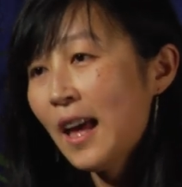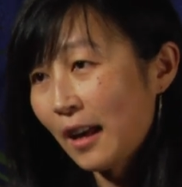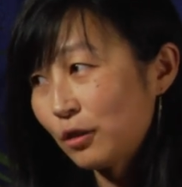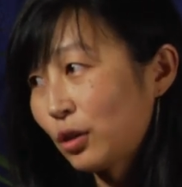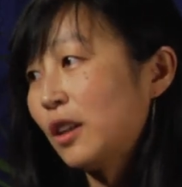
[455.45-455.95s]

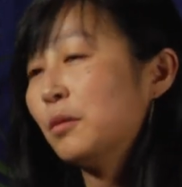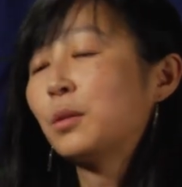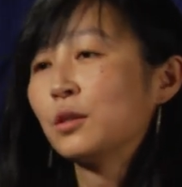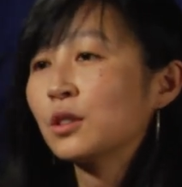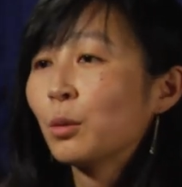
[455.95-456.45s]
and try to
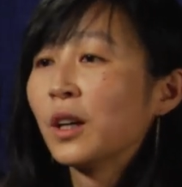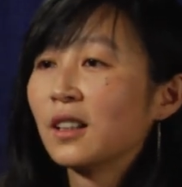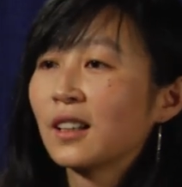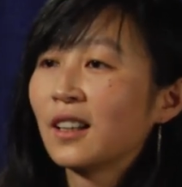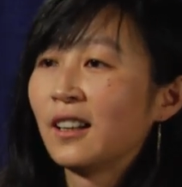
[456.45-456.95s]

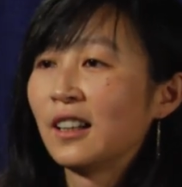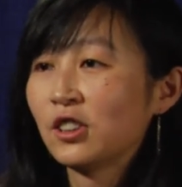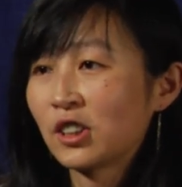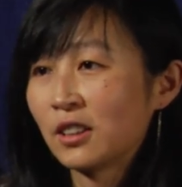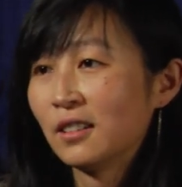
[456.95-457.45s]
persuade the
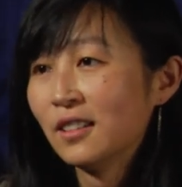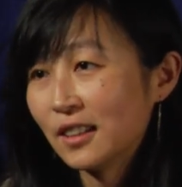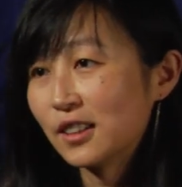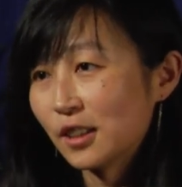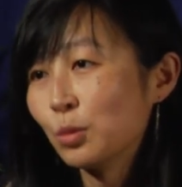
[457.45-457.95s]
clinician
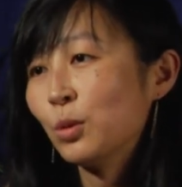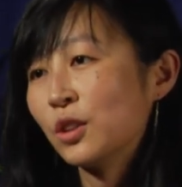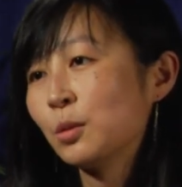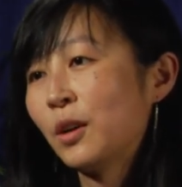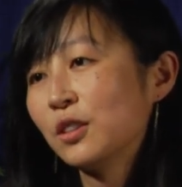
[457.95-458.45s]
this is
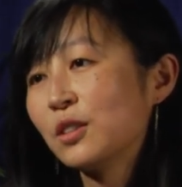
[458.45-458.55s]
worthwhile